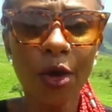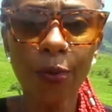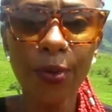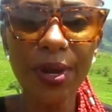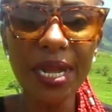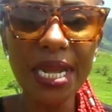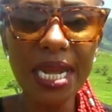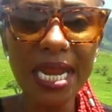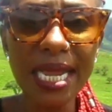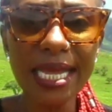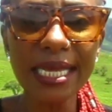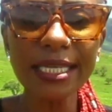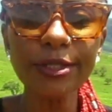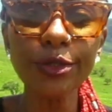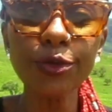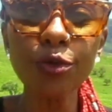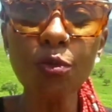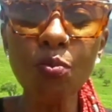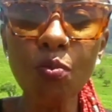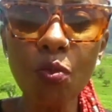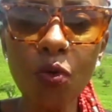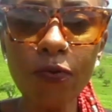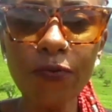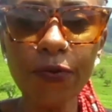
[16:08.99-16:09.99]
We need to
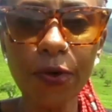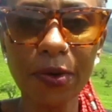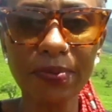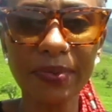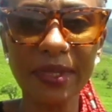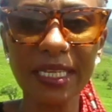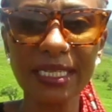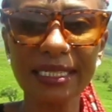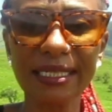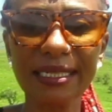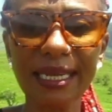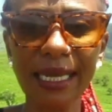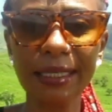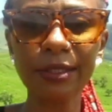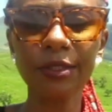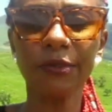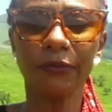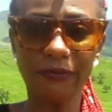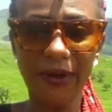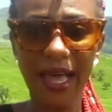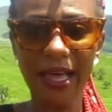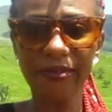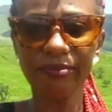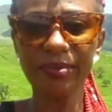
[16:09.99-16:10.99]
move from this
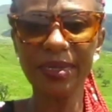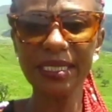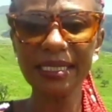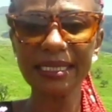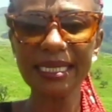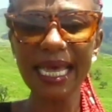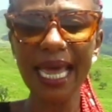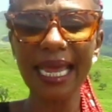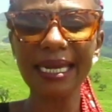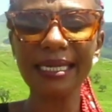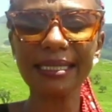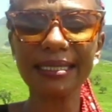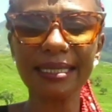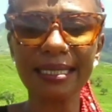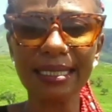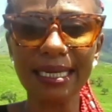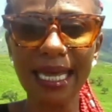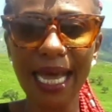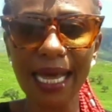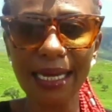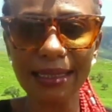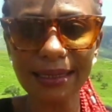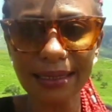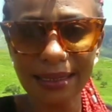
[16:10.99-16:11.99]
9-to-5 mentality.
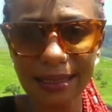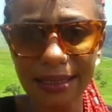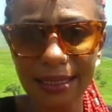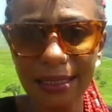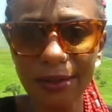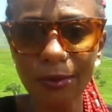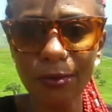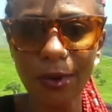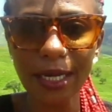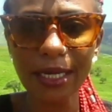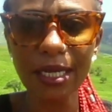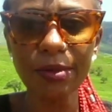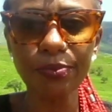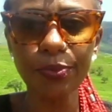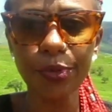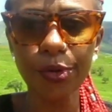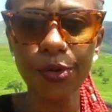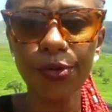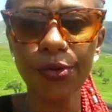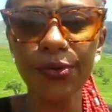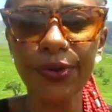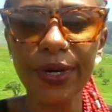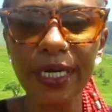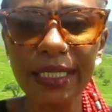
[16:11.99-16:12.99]
Still work in
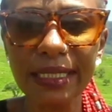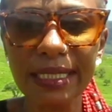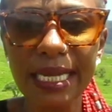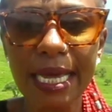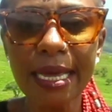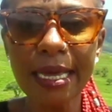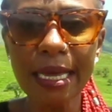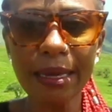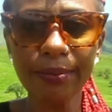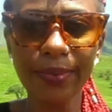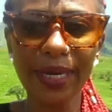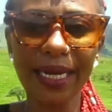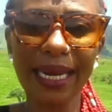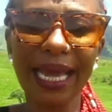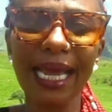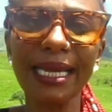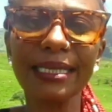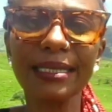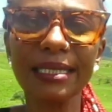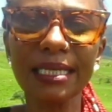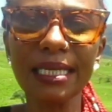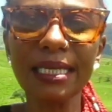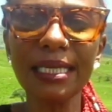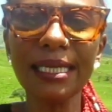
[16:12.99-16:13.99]
progress, but
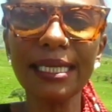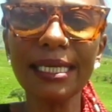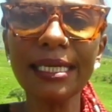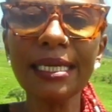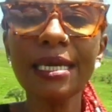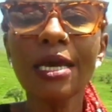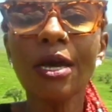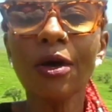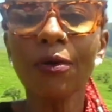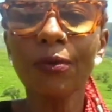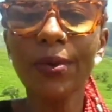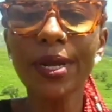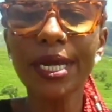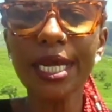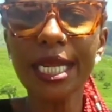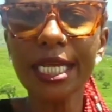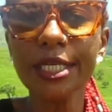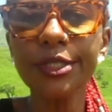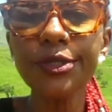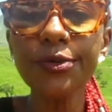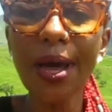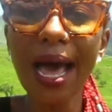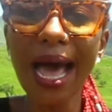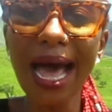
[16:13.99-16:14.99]
ideally we
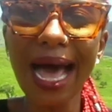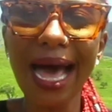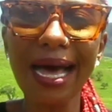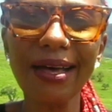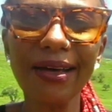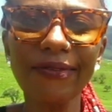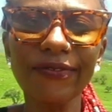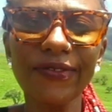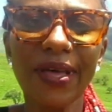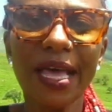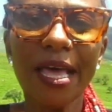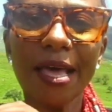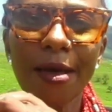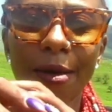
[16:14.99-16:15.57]
need to have